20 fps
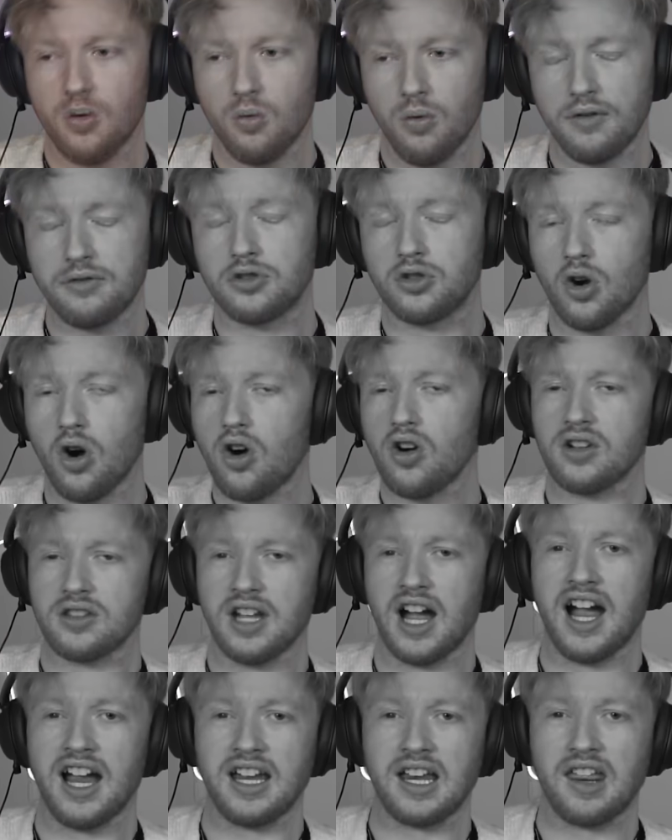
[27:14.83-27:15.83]
with Doc
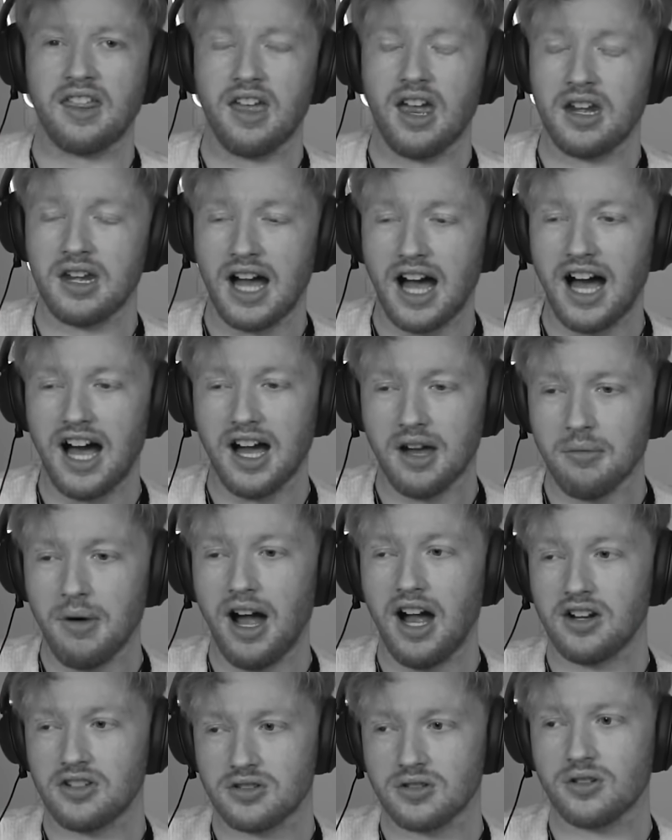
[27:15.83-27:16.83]
dying, then I'm
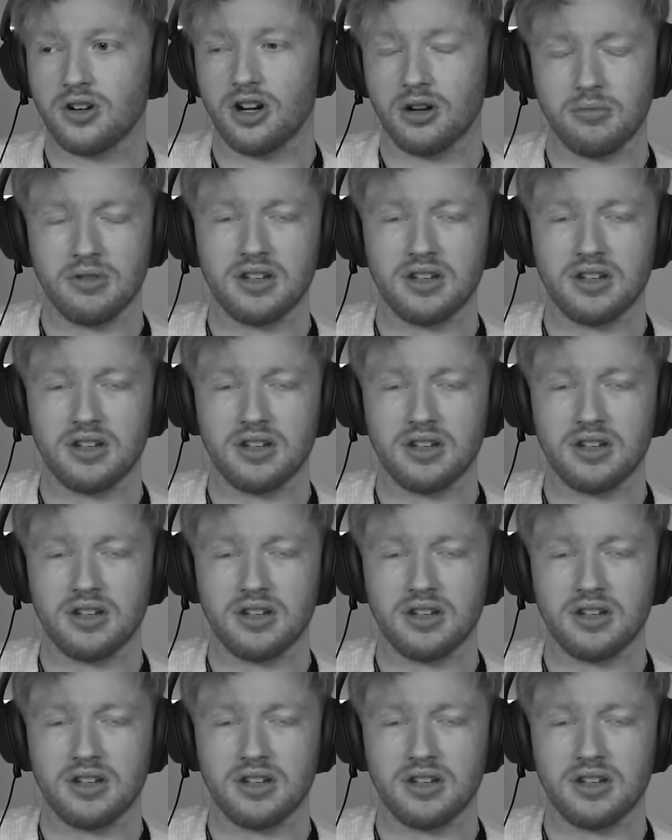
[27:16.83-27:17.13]
actually going to be